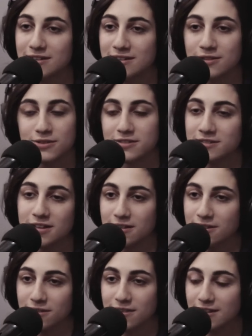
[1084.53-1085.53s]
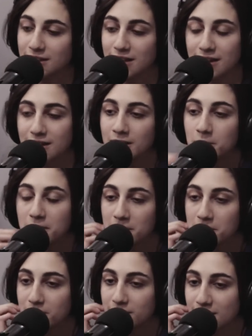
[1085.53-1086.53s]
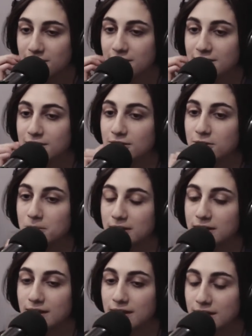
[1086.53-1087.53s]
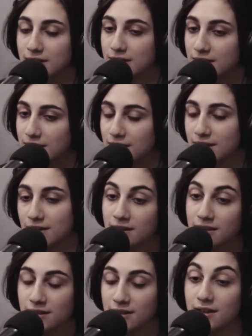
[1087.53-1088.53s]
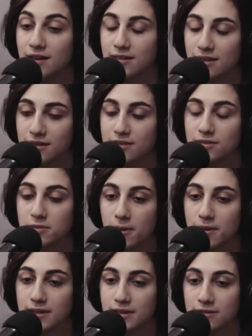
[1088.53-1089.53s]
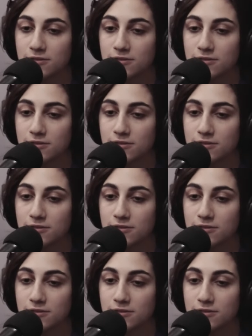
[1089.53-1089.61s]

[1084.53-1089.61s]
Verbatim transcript: I know it's not always like that. Of it course. can be a bit pretentious too, but uh, yeah, that that was probably it